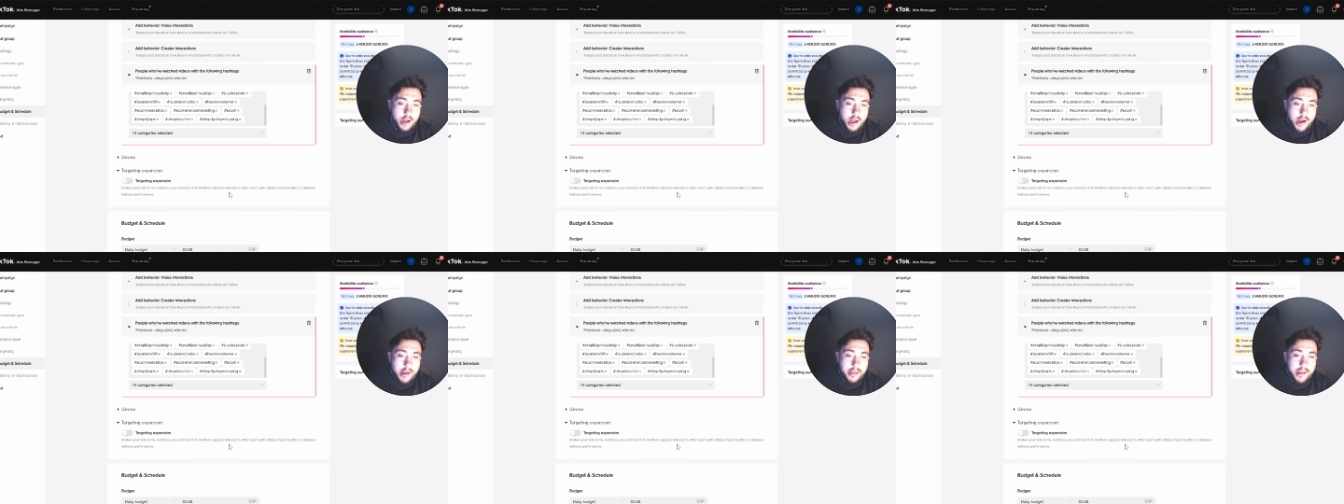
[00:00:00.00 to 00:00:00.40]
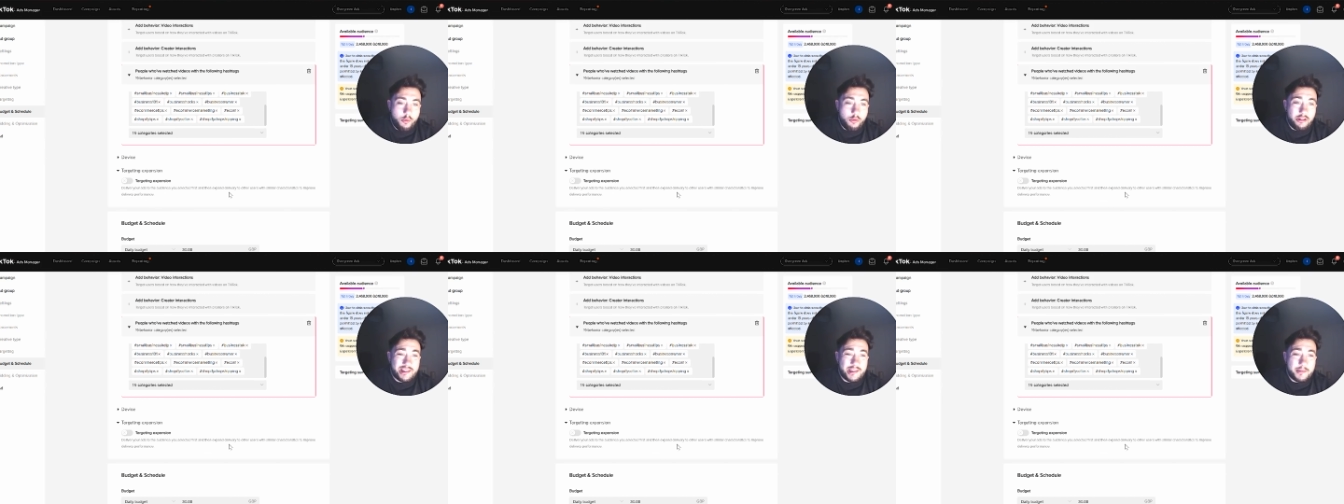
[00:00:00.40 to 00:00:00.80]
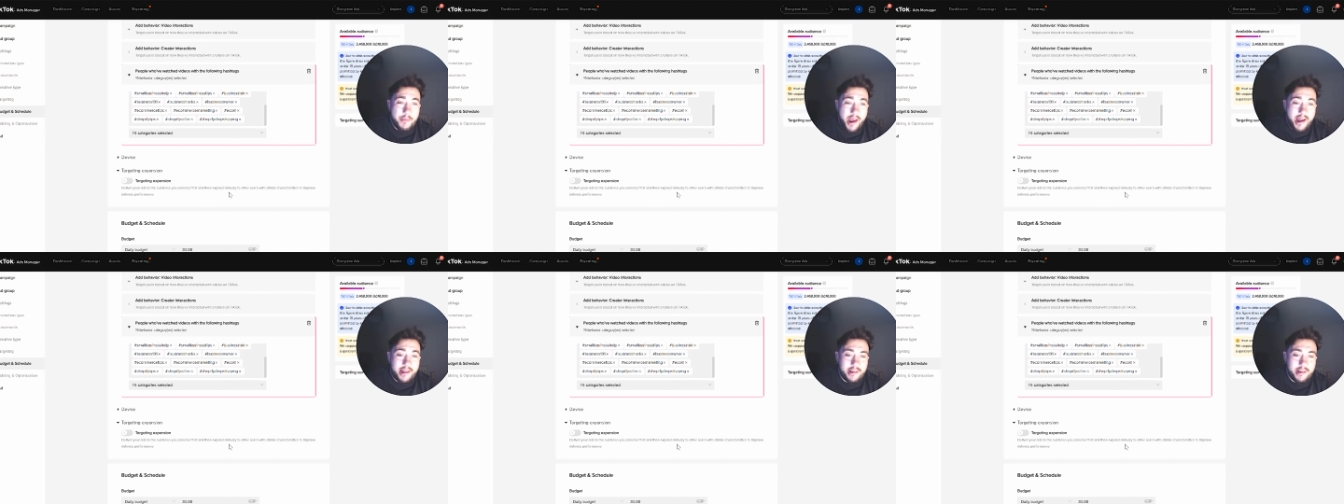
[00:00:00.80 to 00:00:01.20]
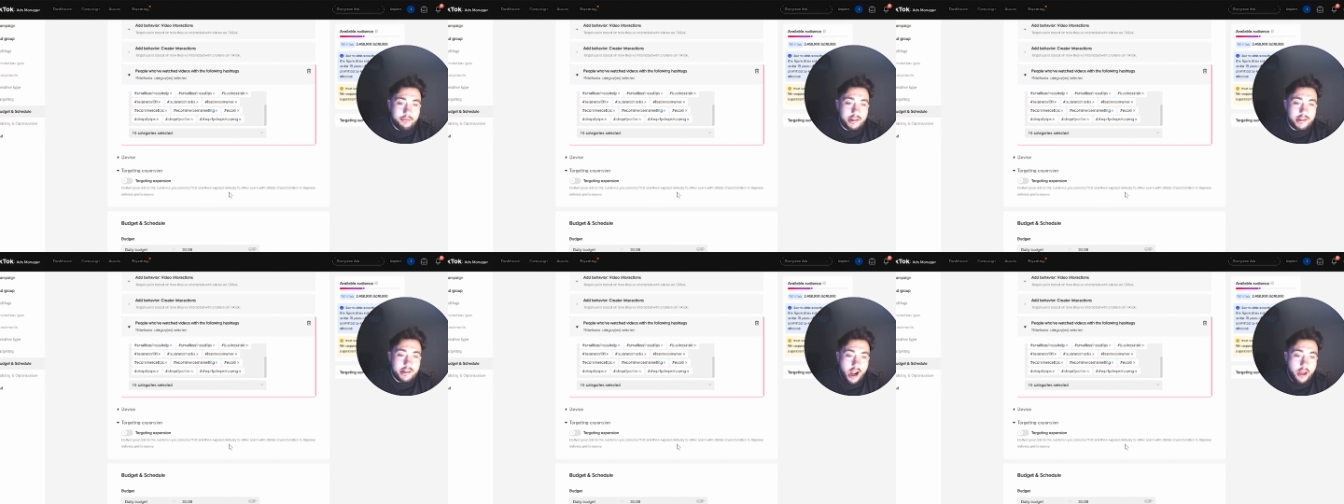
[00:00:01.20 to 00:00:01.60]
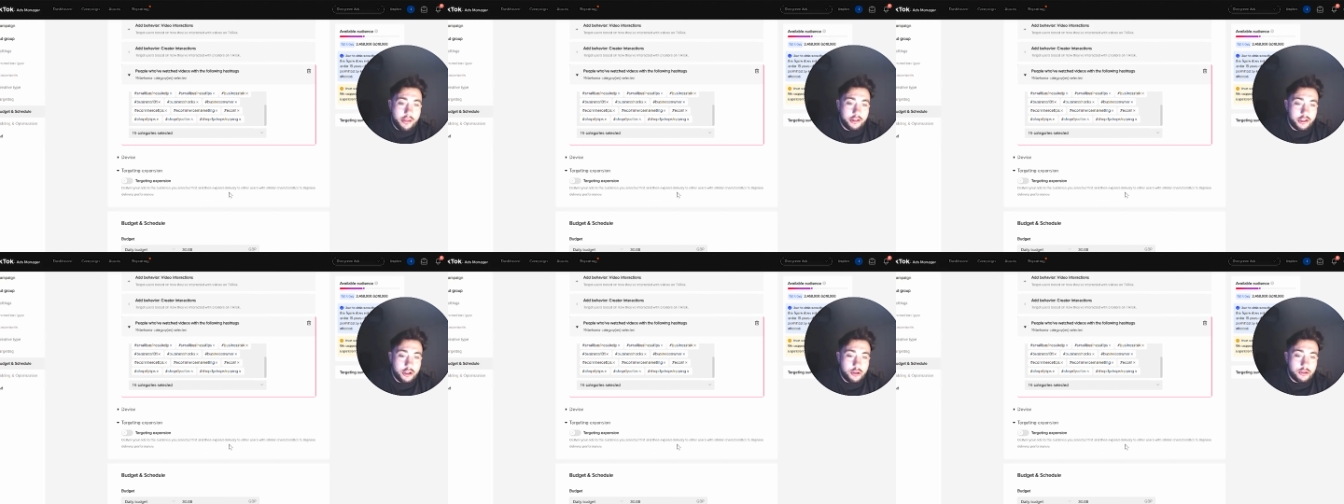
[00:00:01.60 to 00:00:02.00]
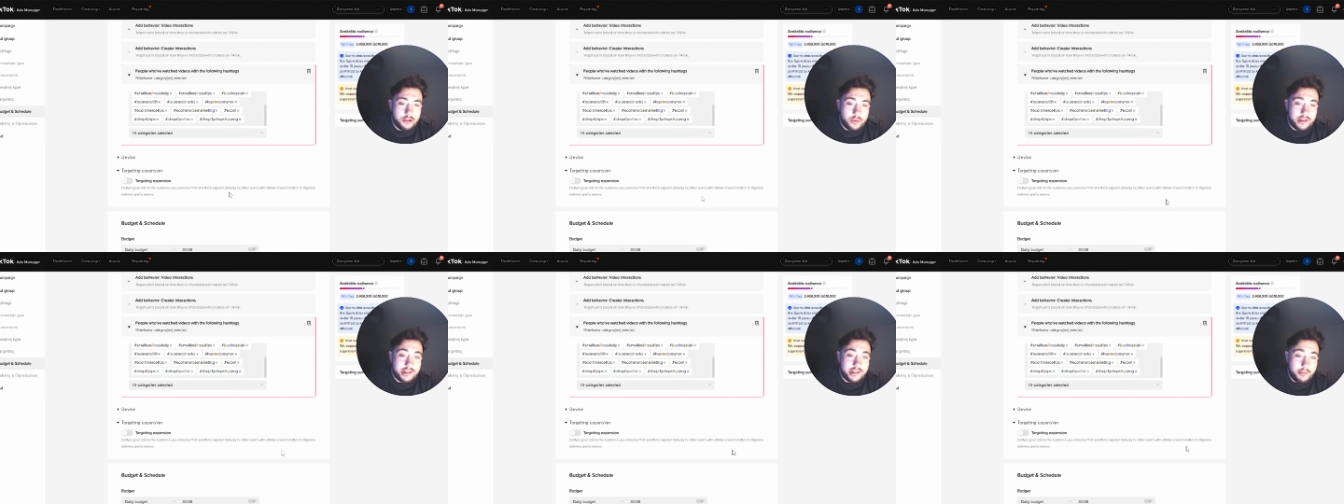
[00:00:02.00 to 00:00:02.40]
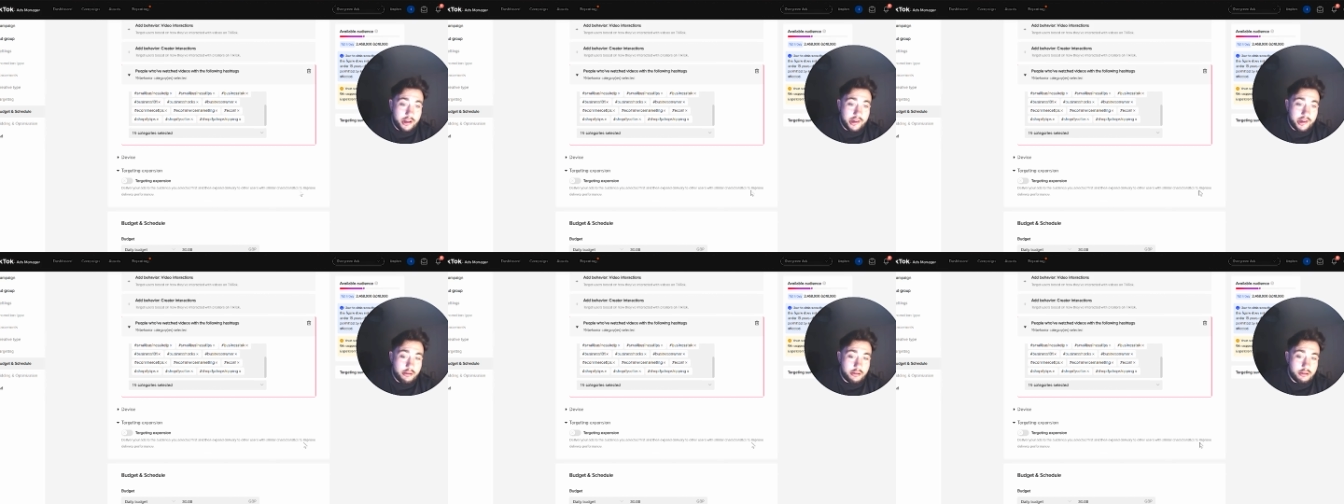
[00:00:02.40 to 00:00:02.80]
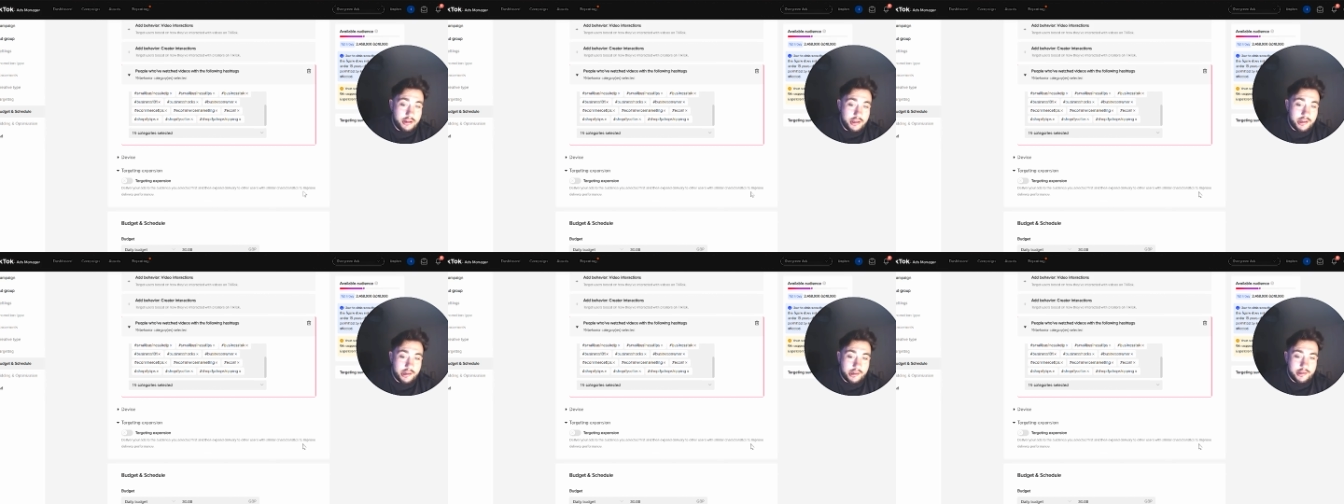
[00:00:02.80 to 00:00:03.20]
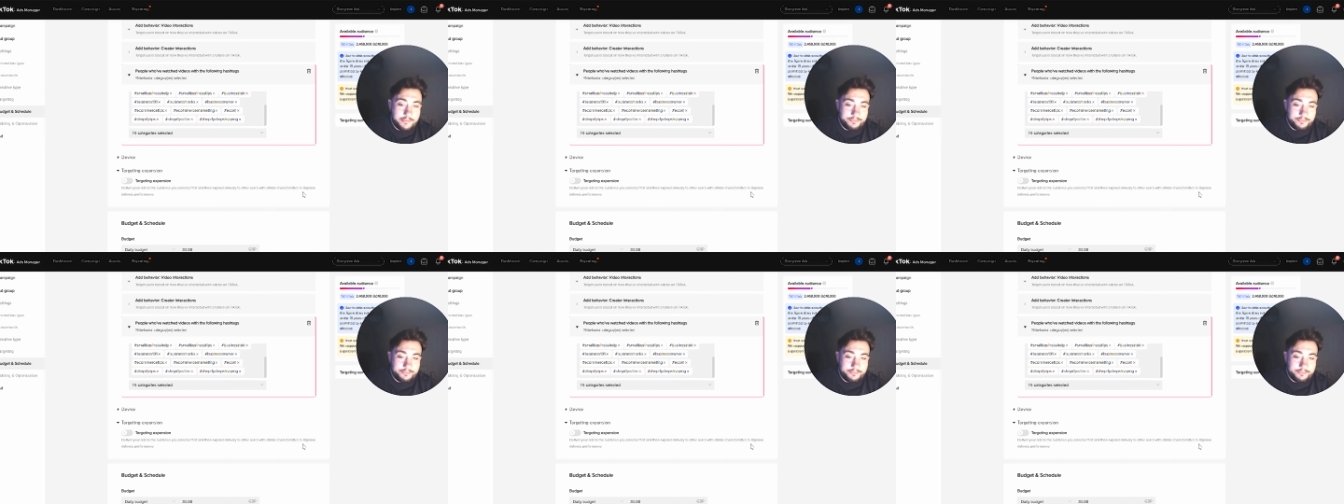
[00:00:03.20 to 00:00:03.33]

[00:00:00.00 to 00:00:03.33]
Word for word: then we'll expand delivery to other users with similar characteristics.